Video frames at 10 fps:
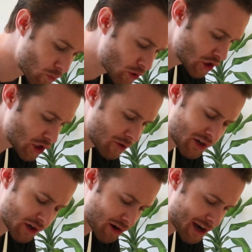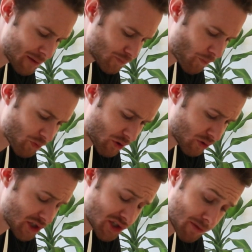Really good vinaigrette,
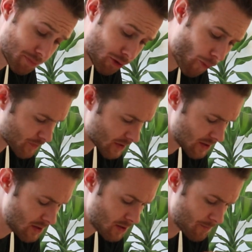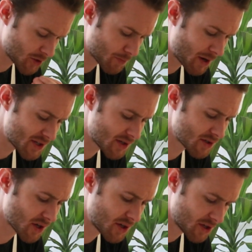really simple. The
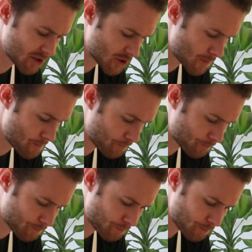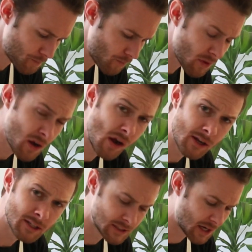spiciness onion just, I
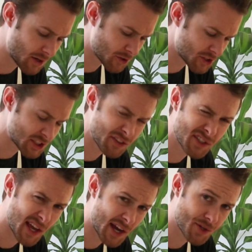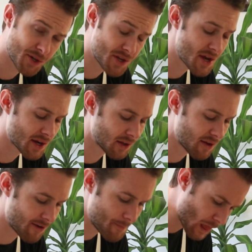don't know, it just gives it the extra kick. I
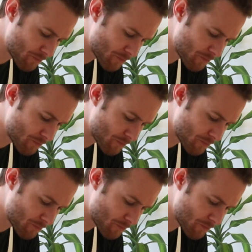love it.